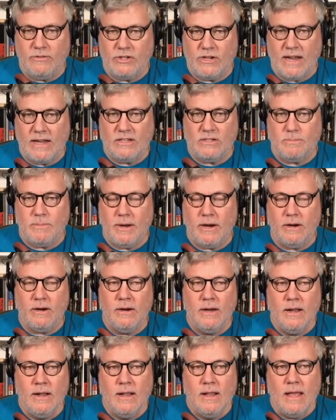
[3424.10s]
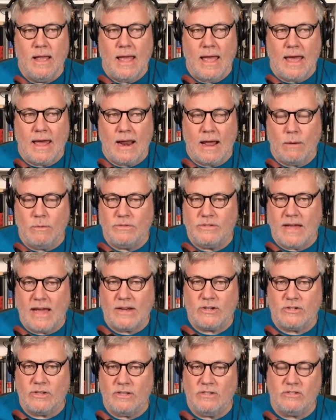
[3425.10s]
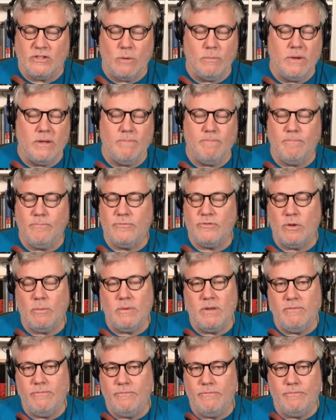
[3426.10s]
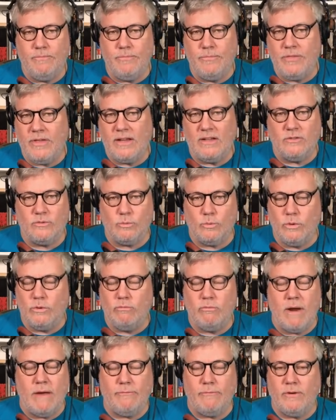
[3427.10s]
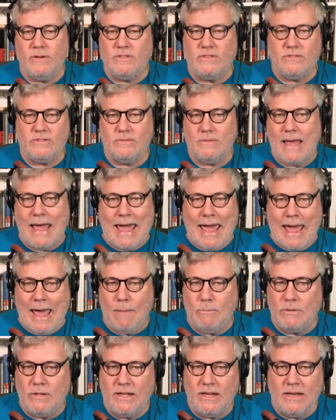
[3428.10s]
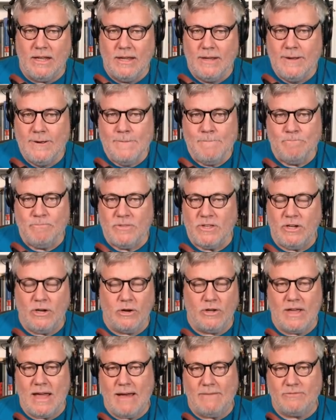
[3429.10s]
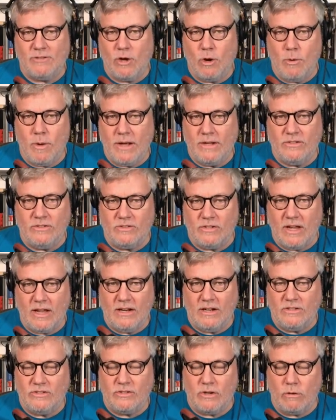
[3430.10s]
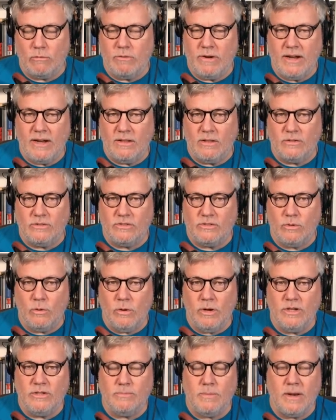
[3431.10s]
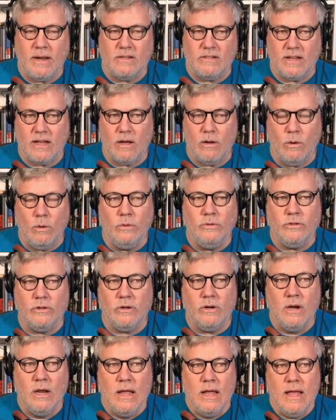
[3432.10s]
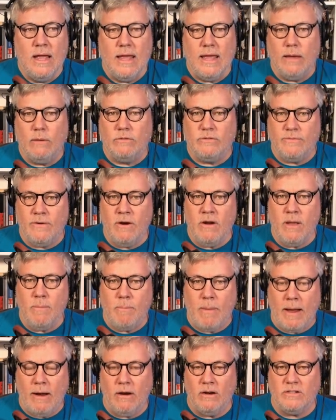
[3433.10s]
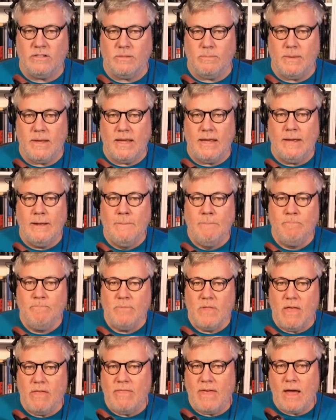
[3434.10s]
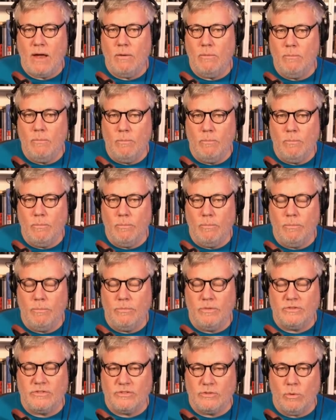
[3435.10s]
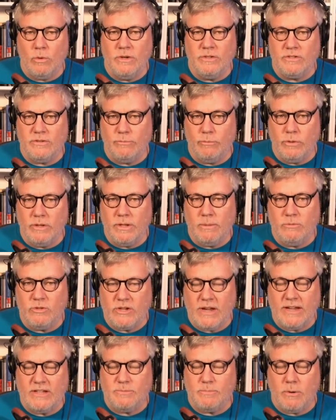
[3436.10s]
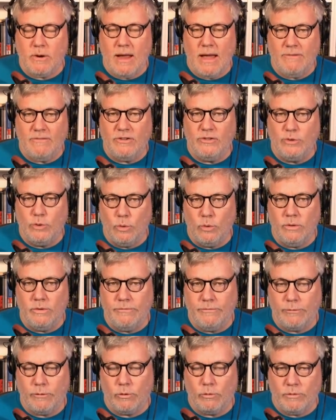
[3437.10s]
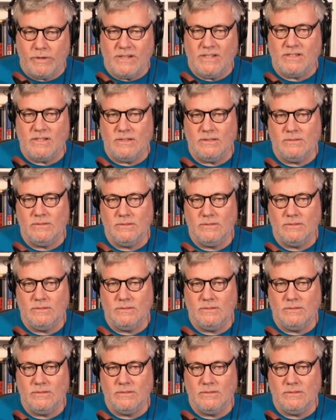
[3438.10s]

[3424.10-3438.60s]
Shakespeare, and I was actually so many so many things would reference Hamlet. You know, you have to go in, in and start reading those stories. But as I got older, it was very apparent to me that the stories of William Shakespeare have endured for a reason.